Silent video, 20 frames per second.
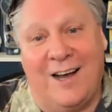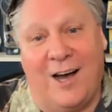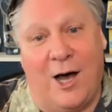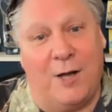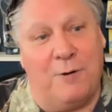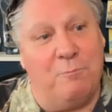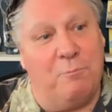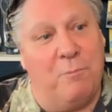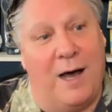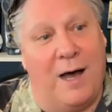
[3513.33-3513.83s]

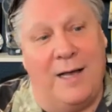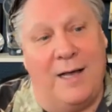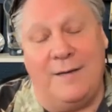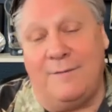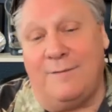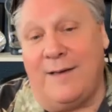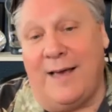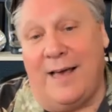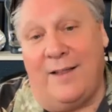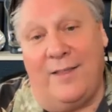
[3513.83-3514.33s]
on
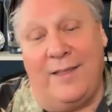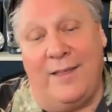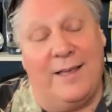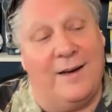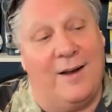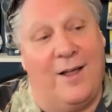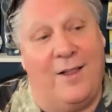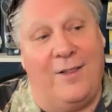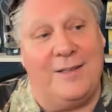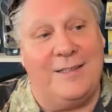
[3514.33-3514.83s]
Mind Valley,
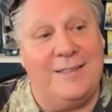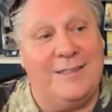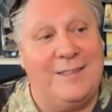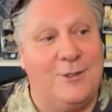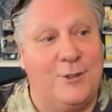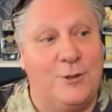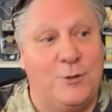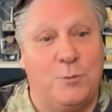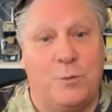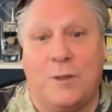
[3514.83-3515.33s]
and all it
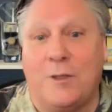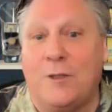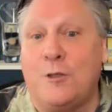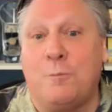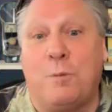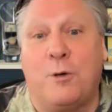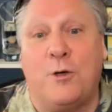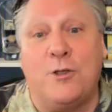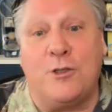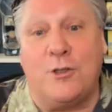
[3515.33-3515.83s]
deals with
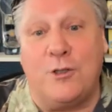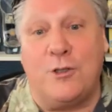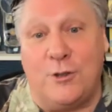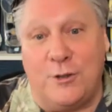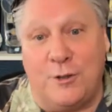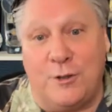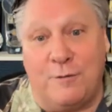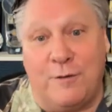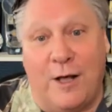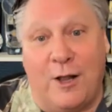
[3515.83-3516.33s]
is personal
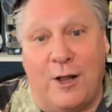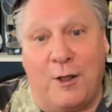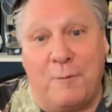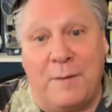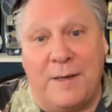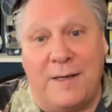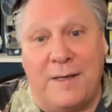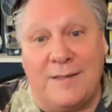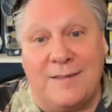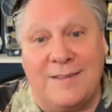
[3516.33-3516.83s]

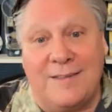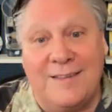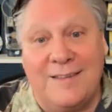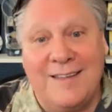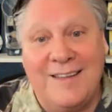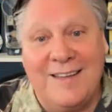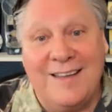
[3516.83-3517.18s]
development,